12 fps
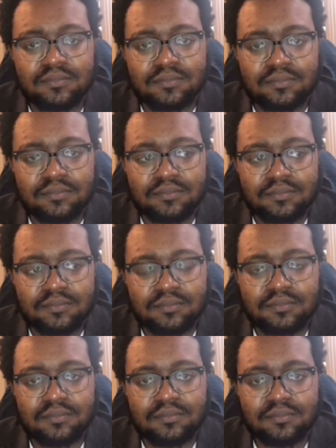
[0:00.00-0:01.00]

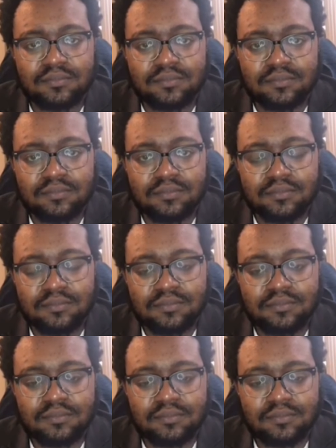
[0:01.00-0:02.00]

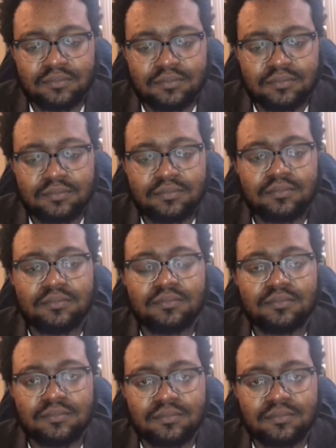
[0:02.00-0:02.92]
This person isn't speaking.